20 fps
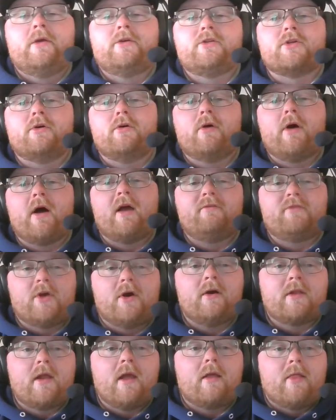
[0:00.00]
So I've
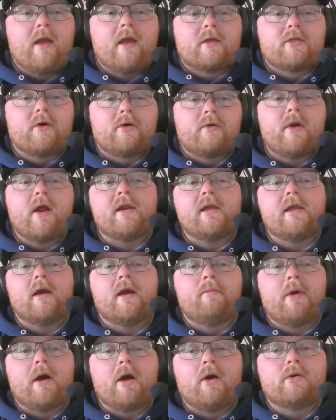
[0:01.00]
talked at length already
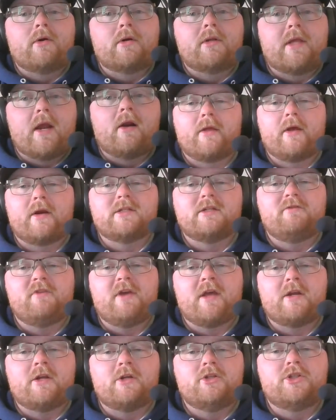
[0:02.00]
about Carolina's
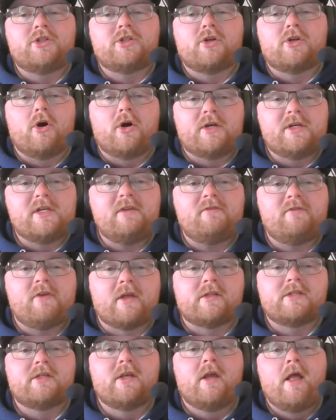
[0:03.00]
advantage on
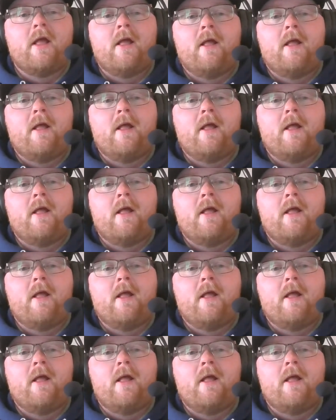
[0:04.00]
defense.